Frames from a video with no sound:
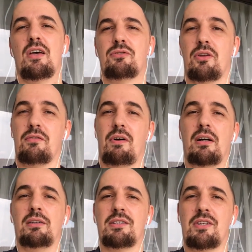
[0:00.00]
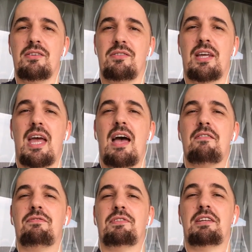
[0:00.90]
So the virologists, they
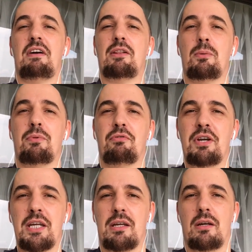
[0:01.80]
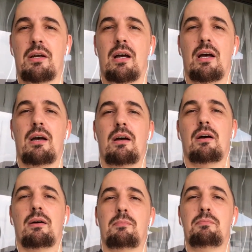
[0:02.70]
have developed three
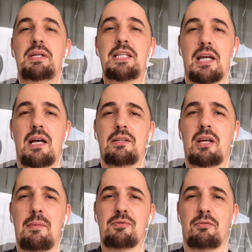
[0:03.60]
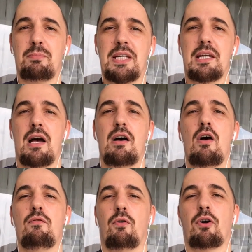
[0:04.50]
types of media
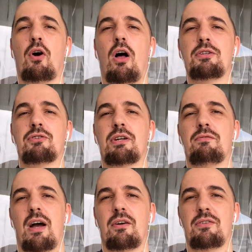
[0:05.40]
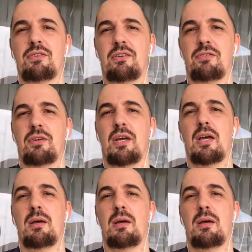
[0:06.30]
for culturing viruses.